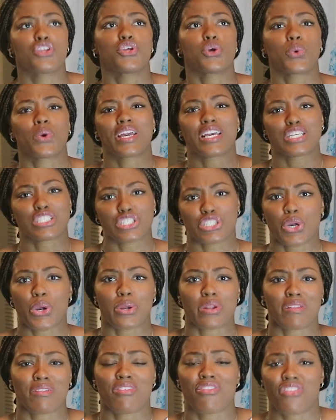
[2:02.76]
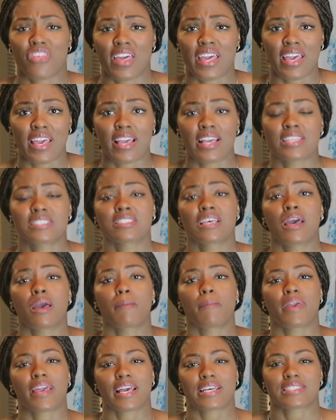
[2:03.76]
doing certain things
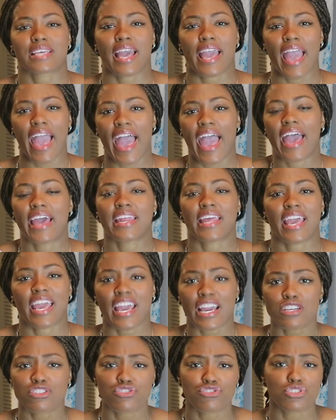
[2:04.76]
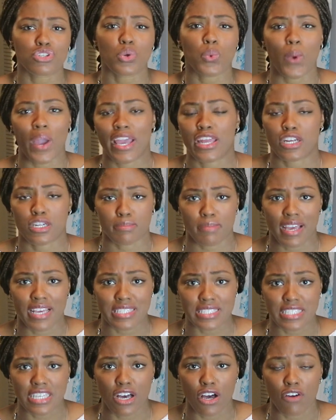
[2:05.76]
because I had extra weight on
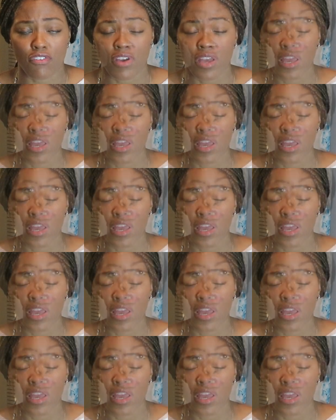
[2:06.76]
myself.